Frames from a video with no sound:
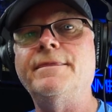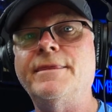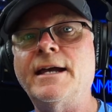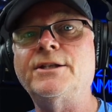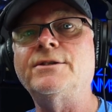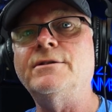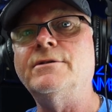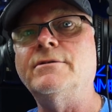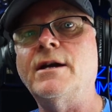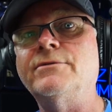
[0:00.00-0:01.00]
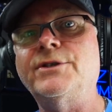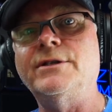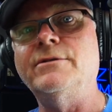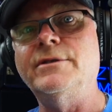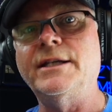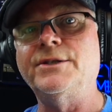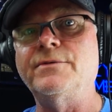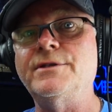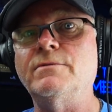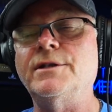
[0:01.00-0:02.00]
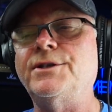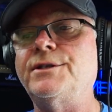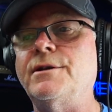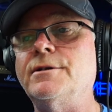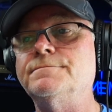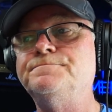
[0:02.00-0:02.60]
That's your ground zero. That's where you want to start.